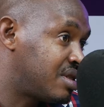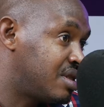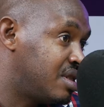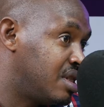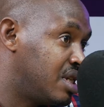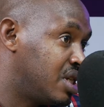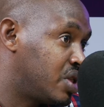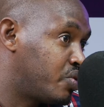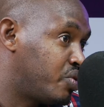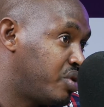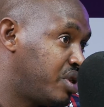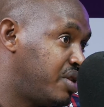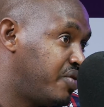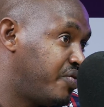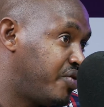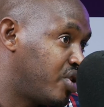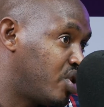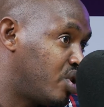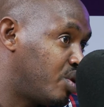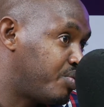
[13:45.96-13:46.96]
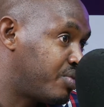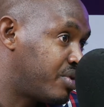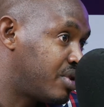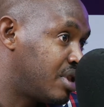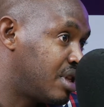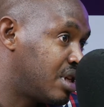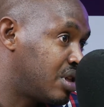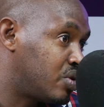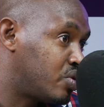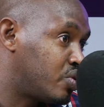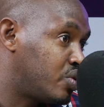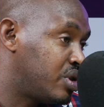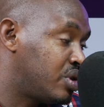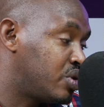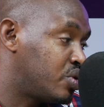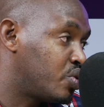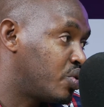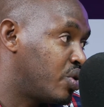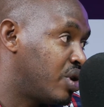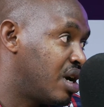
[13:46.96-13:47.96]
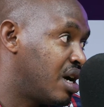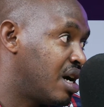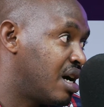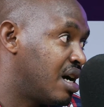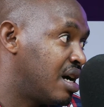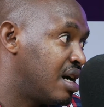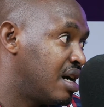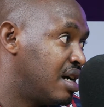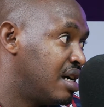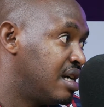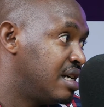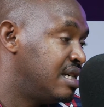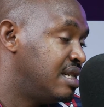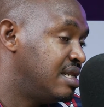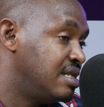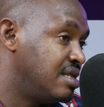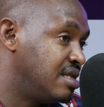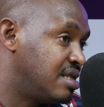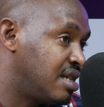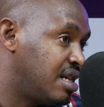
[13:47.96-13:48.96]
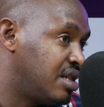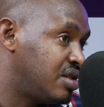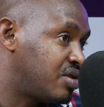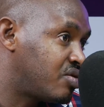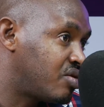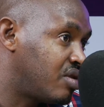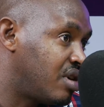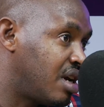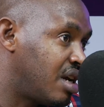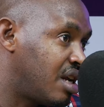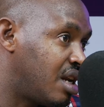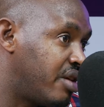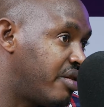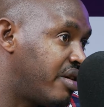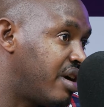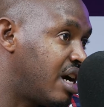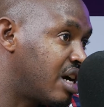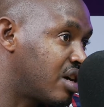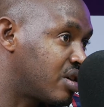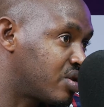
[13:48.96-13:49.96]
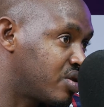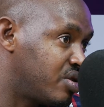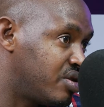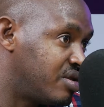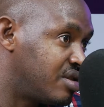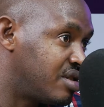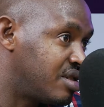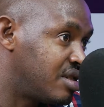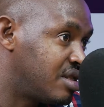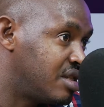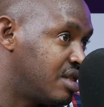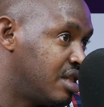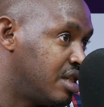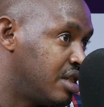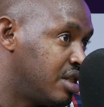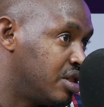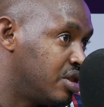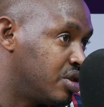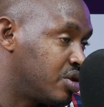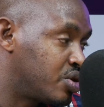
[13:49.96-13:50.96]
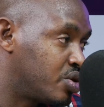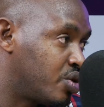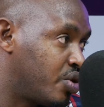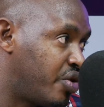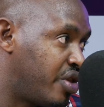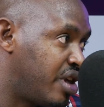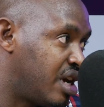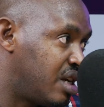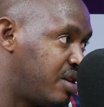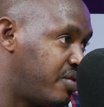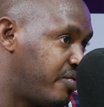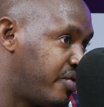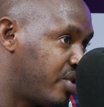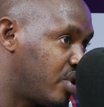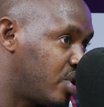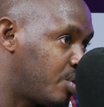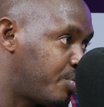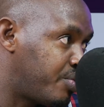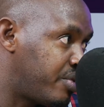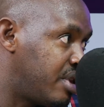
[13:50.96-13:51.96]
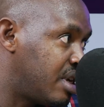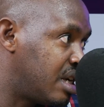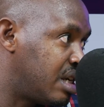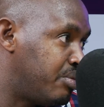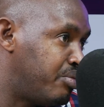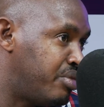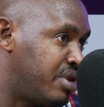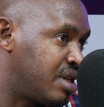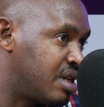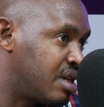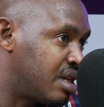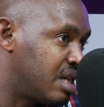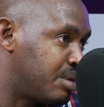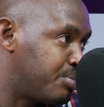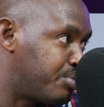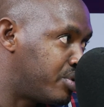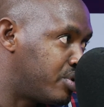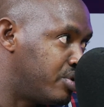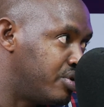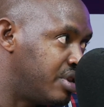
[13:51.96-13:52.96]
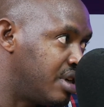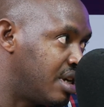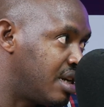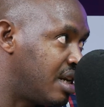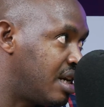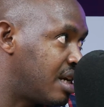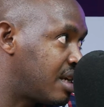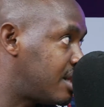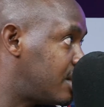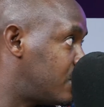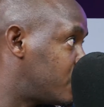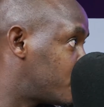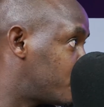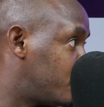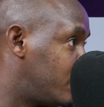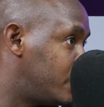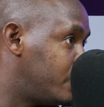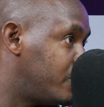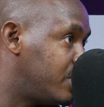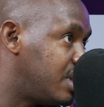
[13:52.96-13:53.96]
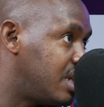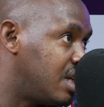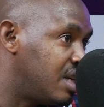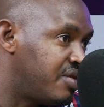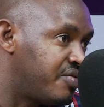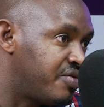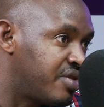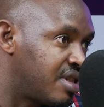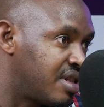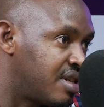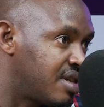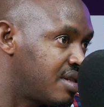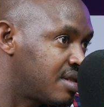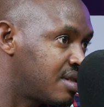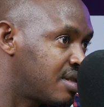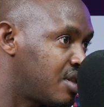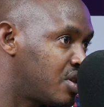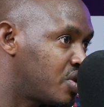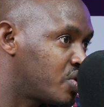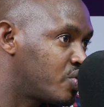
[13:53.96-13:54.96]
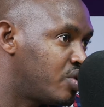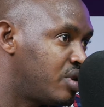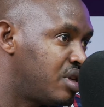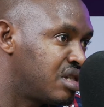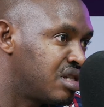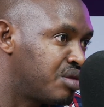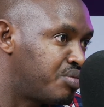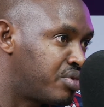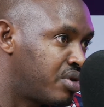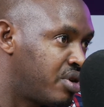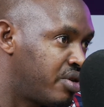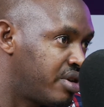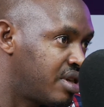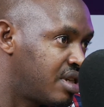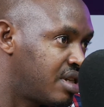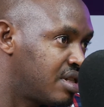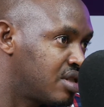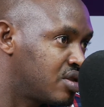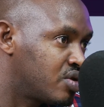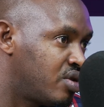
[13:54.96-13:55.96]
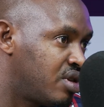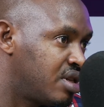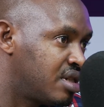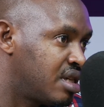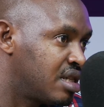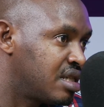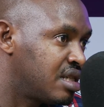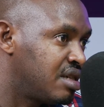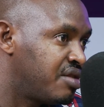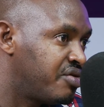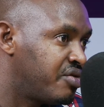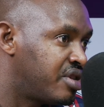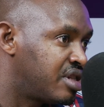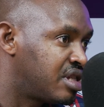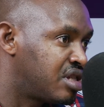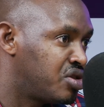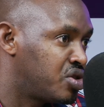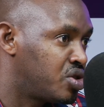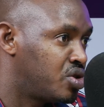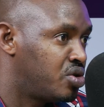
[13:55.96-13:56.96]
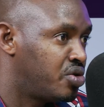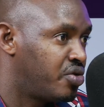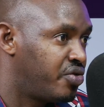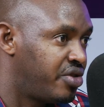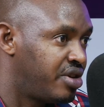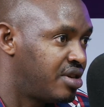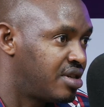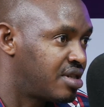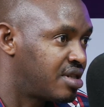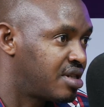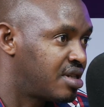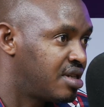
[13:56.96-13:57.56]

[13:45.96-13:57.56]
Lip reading: that we developed, which were designed to guide our actions. So they are developed, they are debated upon. They're like, this one will deliver this. This one is a priority, so let us give our attention on this.